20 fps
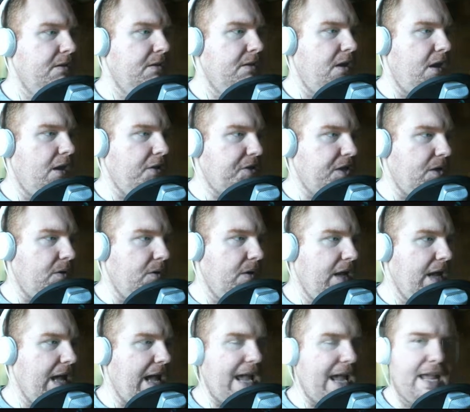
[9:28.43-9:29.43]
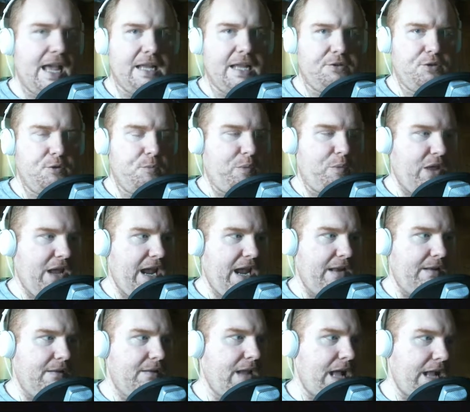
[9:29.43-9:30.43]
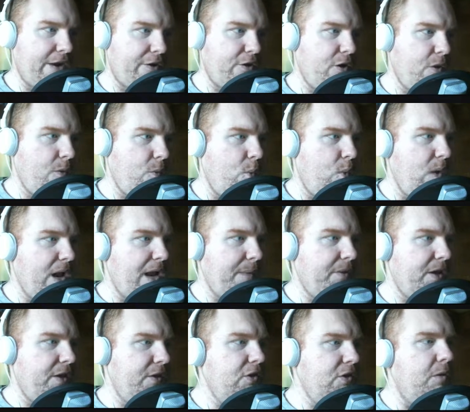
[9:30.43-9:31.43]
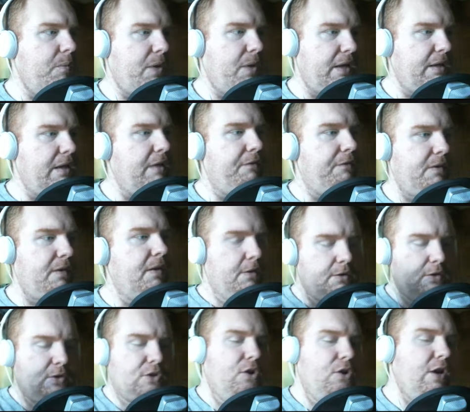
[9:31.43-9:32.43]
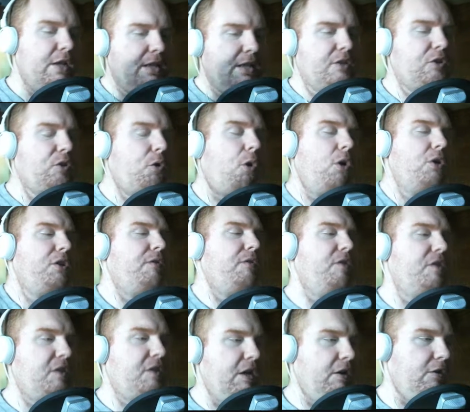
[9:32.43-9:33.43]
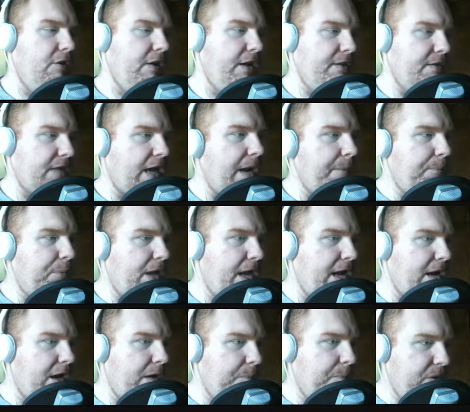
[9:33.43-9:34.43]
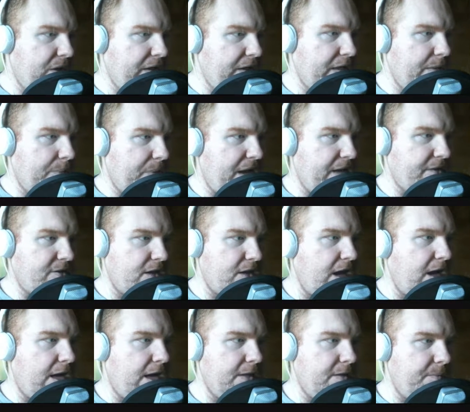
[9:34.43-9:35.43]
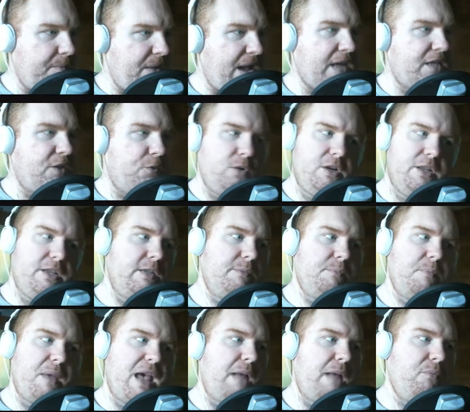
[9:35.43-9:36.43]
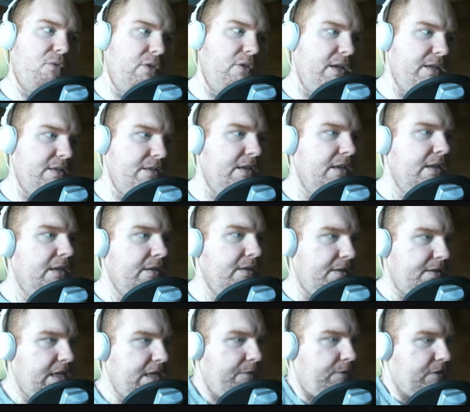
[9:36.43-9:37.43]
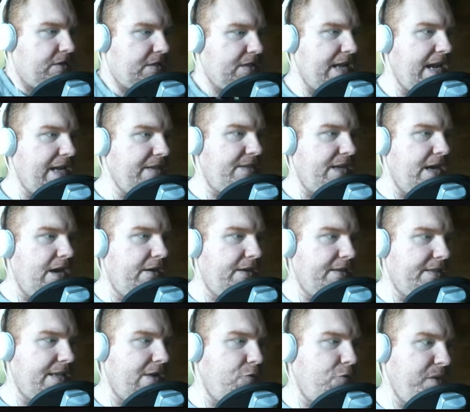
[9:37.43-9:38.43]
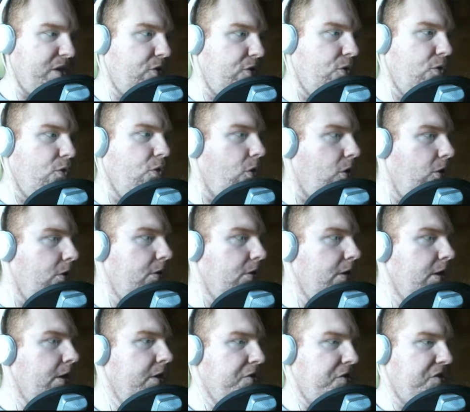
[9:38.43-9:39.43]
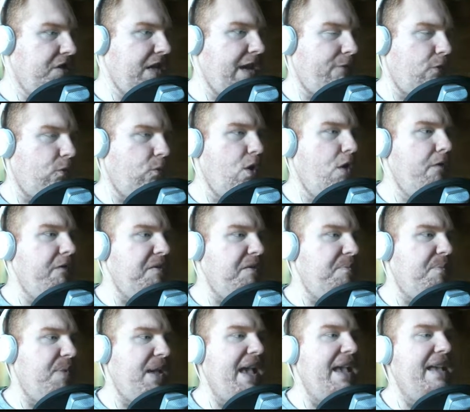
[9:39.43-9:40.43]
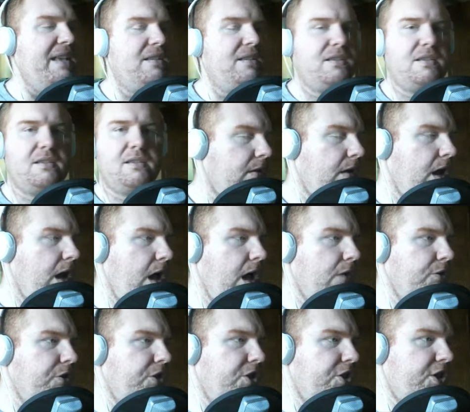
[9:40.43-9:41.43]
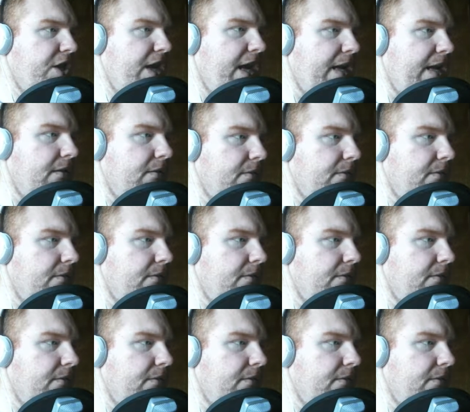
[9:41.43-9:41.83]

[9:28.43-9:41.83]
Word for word: Also, I, I do plan, I don't know when I'm going to do it, but if, during this course of the series, I plan on building a base on the backs of one of these bad boys to see if it stays there, because that would be cool. Just have a roving base. Oh, shit!